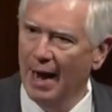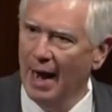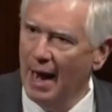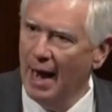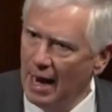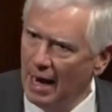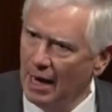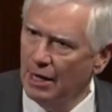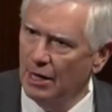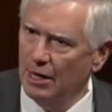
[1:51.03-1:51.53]

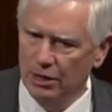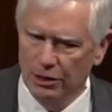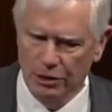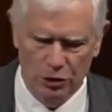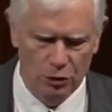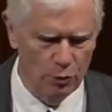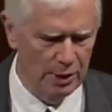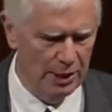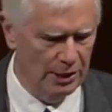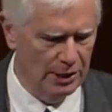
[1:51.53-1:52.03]
and his
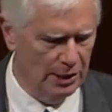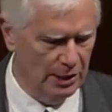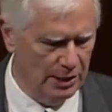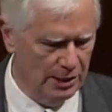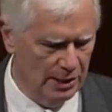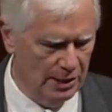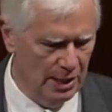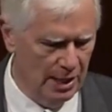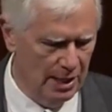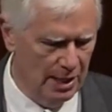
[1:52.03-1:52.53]

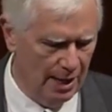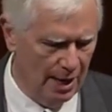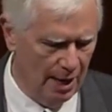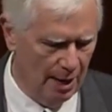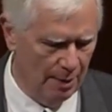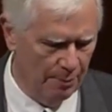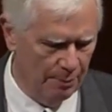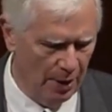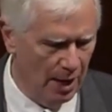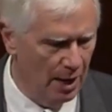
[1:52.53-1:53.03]
2016
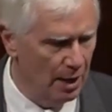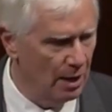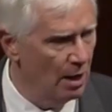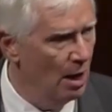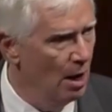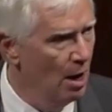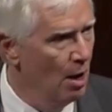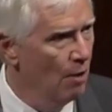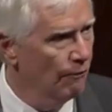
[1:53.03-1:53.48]
campaign